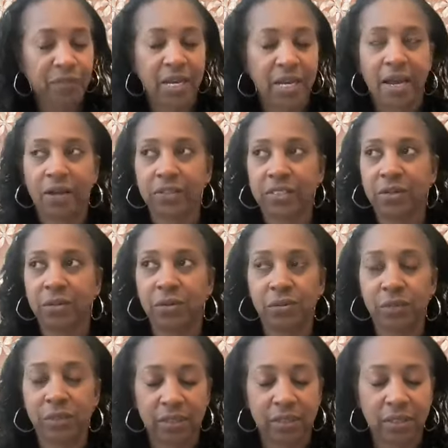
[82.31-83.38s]
also
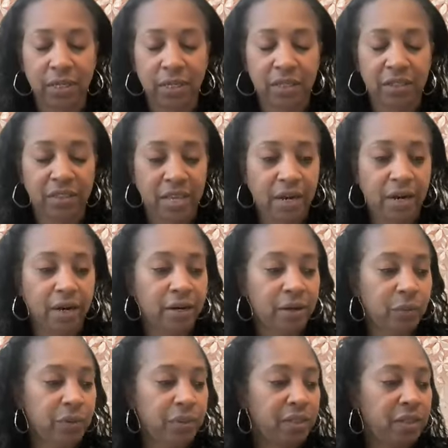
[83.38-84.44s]
was there with the